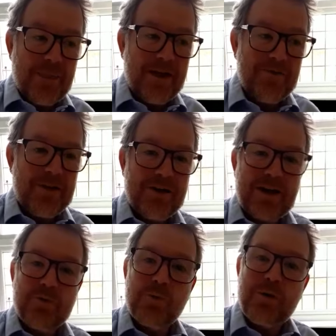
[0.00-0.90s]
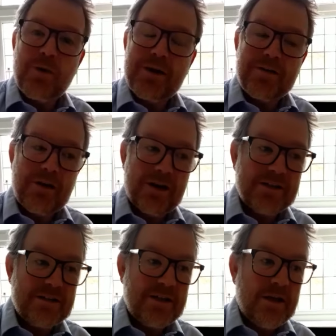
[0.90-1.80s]
without getting all poetic, I can
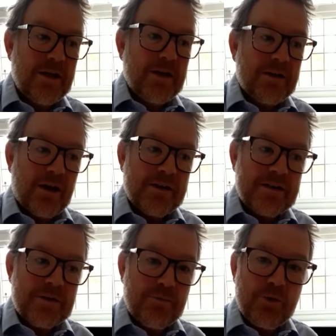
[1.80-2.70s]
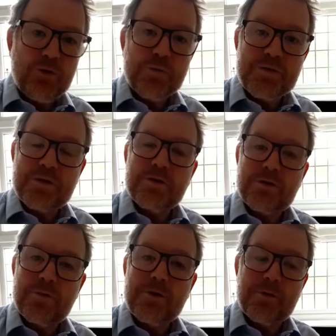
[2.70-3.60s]
see I can see the bulbs
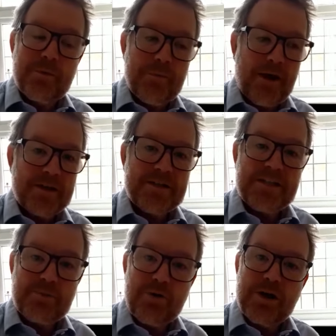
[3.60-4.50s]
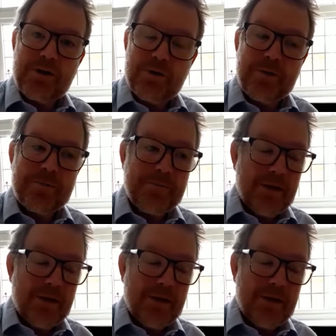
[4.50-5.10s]
coming up. I can see spring coming.